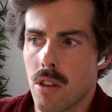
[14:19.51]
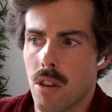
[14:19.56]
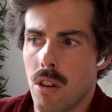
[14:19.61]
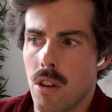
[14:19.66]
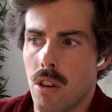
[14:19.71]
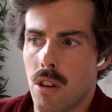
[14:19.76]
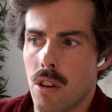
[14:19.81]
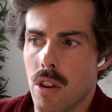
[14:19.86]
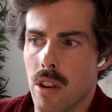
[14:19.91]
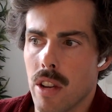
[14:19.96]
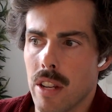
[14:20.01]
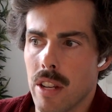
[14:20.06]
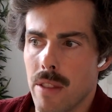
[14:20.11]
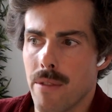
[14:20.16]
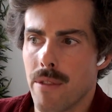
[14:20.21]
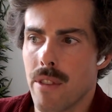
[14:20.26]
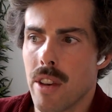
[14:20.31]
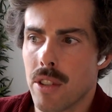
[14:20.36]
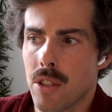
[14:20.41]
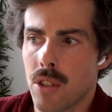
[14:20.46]
or an
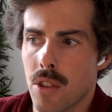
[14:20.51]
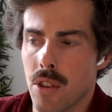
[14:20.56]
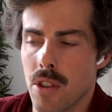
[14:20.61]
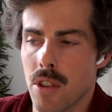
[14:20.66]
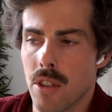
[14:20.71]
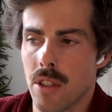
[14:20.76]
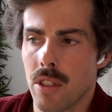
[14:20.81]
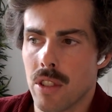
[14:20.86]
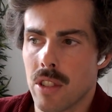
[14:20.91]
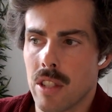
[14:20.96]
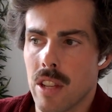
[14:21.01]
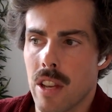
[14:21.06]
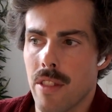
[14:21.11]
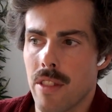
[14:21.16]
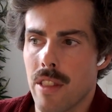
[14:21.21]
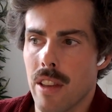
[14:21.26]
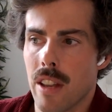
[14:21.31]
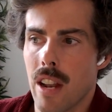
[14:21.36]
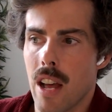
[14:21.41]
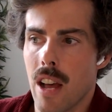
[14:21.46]
investor, you understand
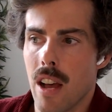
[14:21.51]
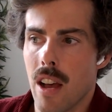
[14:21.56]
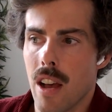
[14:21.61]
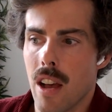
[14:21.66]
that